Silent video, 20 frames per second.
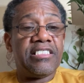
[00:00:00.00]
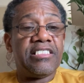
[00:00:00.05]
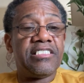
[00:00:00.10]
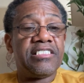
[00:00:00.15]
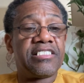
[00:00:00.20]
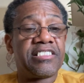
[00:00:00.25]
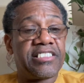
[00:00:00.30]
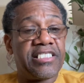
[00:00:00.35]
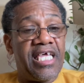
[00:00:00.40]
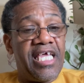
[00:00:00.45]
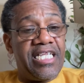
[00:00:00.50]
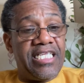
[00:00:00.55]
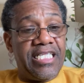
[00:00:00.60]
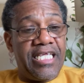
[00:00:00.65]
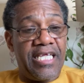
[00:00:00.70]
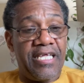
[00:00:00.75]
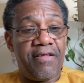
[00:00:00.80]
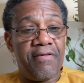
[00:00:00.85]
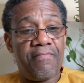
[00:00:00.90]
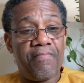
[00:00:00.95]

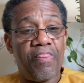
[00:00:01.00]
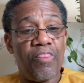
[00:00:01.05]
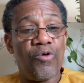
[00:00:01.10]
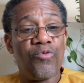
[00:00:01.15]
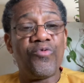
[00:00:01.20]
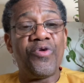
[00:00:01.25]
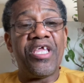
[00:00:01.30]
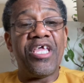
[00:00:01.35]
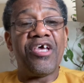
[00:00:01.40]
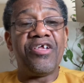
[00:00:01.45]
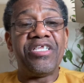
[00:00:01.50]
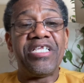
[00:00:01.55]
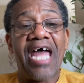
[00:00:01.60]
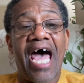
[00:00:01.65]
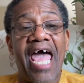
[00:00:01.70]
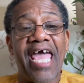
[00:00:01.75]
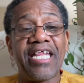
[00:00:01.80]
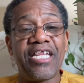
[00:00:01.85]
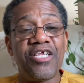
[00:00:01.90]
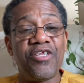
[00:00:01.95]
Sydney
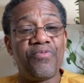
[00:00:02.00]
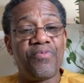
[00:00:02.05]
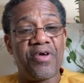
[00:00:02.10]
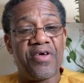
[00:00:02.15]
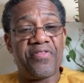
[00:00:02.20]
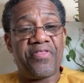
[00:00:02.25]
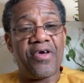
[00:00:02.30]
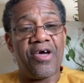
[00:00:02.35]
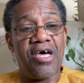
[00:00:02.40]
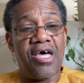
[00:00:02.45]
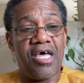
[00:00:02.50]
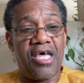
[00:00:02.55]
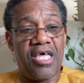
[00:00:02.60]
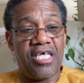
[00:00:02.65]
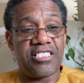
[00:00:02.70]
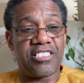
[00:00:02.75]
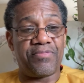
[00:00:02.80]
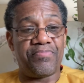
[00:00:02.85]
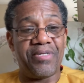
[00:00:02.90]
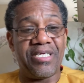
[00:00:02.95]
reunited with her
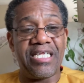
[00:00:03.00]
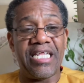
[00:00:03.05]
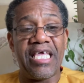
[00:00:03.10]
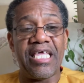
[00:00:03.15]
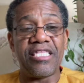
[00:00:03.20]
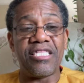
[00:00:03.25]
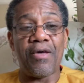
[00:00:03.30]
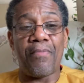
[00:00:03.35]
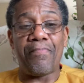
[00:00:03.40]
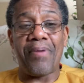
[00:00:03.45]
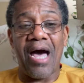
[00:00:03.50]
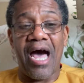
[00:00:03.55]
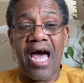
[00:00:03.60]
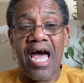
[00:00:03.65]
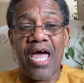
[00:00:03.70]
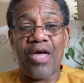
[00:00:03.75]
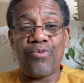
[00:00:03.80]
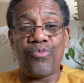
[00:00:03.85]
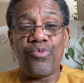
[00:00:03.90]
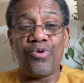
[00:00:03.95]
husband in the
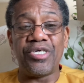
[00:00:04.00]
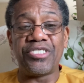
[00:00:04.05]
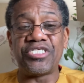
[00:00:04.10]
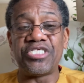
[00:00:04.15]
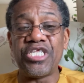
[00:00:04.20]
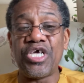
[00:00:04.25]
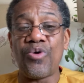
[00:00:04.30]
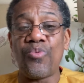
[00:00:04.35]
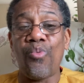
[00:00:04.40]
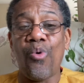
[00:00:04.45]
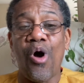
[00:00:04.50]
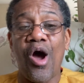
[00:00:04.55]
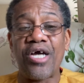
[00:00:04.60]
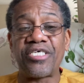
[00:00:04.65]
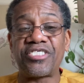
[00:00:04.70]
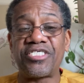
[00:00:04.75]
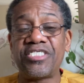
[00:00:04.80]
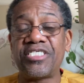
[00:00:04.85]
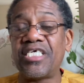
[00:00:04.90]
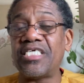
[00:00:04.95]
pine woods near
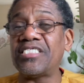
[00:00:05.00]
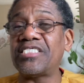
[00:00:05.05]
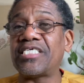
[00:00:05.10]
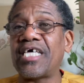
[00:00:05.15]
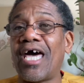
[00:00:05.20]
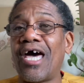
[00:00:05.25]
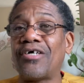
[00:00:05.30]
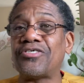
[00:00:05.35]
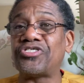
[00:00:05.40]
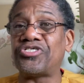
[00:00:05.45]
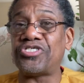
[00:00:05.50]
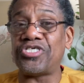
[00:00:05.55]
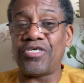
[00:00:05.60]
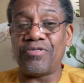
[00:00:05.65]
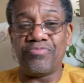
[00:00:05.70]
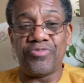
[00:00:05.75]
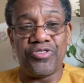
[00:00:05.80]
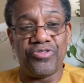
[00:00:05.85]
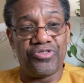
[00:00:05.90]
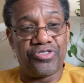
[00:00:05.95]
Washington
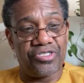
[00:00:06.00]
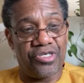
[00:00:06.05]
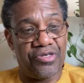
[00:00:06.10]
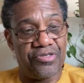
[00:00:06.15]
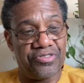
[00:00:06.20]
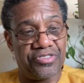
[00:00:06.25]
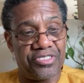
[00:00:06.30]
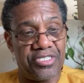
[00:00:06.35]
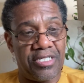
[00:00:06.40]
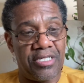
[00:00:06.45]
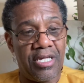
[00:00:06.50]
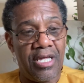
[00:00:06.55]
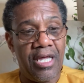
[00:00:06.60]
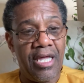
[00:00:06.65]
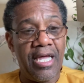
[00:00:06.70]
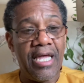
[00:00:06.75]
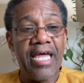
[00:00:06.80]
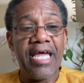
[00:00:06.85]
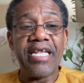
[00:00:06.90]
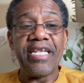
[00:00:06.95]
Township, New Jersey.
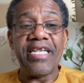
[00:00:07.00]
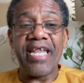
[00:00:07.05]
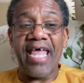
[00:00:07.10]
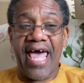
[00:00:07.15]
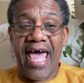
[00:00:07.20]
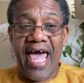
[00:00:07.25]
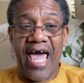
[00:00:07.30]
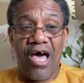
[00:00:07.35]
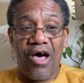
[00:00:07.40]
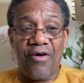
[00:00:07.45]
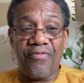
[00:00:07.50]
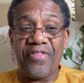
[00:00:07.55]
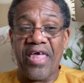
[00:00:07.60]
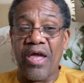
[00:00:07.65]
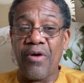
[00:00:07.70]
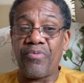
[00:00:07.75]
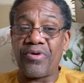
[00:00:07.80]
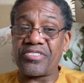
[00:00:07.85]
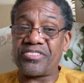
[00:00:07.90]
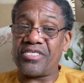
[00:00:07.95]
Now they
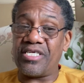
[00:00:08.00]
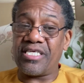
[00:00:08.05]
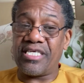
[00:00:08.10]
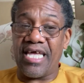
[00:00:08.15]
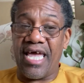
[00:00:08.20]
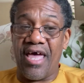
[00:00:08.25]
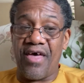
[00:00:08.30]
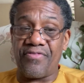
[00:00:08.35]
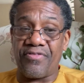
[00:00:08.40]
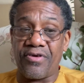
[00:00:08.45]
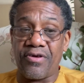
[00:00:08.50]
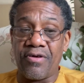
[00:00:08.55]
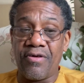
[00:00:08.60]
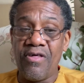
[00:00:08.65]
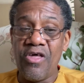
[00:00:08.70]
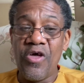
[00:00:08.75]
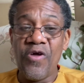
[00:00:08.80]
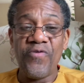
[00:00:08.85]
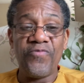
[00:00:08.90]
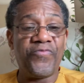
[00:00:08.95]
were together,
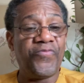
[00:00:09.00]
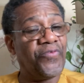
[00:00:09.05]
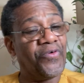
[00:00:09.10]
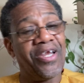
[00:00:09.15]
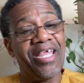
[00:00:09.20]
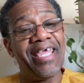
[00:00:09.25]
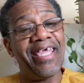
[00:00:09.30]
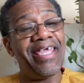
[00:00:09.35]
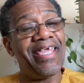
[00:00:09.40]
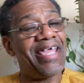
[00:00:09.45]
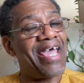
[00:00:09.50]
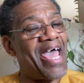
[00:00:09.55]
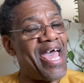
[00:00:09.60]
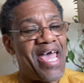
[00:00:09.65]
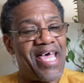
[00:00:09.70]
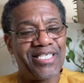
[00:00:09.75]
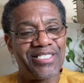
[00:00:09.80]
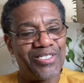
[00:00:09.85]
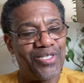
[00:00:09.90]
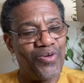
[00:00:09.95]
free
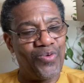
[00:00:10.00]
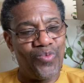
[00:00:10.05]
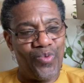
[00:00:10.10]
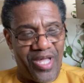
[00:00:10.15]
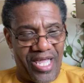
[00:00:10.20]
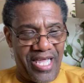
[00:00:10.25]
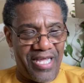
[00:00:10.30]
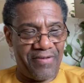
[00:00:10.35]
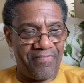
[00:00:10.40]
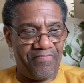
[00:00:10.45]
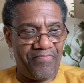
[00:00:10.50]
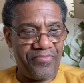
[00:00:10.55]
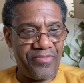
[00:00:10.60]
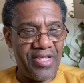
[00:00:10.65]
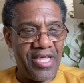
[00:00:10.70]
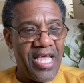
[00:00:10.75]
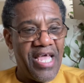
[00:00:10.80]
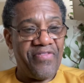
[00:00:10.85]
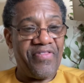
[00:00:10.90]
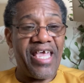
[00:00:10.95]
as the wind.
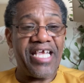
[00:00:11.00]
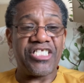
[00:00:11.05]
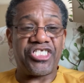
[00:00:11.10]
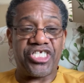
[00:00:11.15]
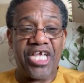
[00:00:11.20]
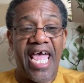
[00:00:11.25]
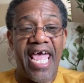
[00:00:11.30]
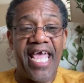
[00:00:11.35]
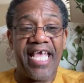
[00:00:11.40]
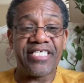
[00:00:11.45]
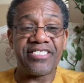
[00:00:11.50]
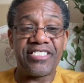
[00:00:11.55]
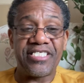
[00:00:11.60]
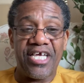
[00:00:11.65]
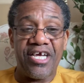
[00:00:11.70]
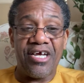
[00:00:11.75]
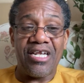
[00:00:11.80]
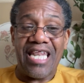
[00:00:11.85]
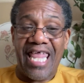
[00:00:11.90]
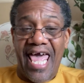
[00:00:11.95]
They changed
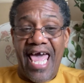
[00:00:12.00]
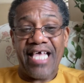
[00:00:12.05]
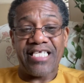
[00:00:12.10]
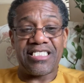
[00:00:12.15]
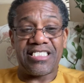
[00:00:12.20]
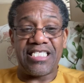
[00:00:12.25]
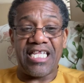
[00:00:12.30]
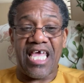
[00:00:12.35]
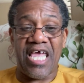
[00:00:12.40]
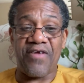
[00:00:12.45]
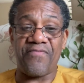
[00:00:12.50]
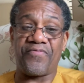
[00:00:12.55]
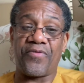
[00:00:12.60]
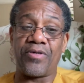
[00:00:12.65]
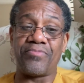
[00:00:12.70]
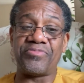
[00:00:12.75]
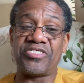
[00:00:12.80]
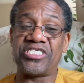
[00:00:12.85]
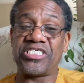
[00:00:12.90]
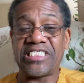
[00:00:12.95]
their last name
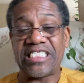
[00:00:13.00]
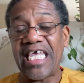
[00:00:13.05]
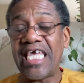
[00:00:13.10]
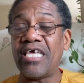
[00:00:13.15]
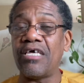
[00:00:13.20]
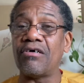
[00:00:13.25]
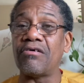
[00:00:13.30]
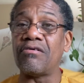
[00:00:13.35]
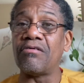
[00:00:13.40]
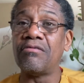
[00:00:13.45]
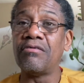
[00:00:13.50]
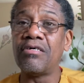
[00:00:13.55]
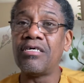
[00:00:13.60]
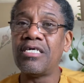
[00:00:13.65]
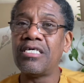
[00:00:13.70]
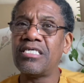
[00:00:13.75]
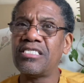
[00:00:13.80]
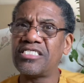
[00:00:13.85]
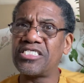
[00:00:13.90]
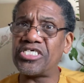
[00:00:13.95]
from Steele
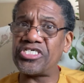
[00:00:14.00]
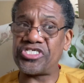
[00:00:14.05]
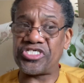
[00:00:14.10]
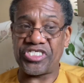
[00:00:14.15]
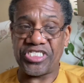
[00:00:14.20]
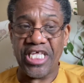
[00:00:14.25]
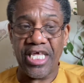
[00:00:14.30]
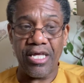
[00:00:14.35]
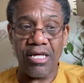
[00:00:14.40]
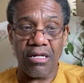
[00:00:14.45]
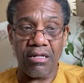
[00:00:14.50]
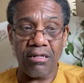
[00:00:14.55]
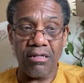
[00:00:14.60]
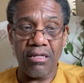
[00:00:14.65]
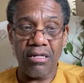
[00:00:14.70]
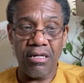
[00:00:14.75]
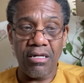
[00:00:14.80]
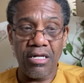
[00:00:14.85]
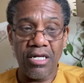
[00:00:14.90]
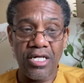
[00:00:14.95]
to Still
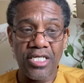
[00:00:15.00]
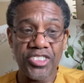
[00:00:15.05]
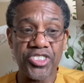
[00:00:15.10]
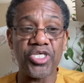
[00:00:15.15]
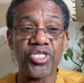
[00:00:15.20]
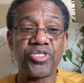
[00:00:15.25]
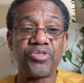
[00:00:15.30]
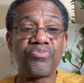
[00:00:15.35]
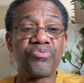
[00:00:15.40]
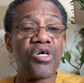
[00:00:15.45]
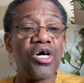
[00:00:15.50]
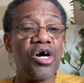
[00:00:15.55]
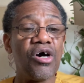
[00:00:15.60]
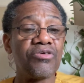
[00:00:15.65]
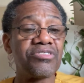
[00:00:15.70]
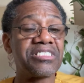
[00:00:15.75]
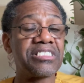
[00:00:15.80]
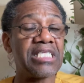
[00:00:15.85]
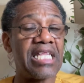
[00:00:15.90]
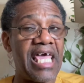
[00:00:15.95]
to
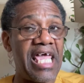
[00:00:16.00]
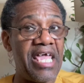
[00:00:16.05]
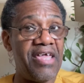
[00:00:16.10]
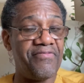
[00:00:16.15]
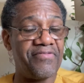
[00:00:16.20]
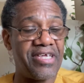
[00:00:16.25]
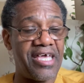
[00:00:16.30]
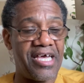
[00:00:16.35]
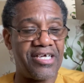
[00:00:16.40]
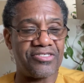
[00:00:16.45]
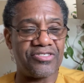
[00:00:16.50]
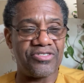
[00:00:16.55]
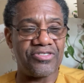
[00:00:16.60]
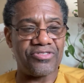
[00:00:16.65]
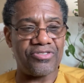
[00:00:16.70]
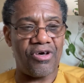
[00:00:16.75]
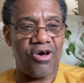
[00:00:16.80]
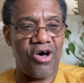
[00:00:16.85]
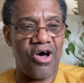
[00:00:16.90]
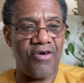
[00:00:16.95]
throw slave
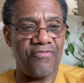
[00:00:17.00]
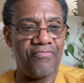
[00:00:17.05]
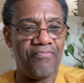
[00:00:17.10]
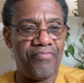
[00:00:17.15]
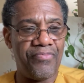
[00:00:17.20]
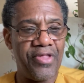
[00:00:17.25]
catchers off.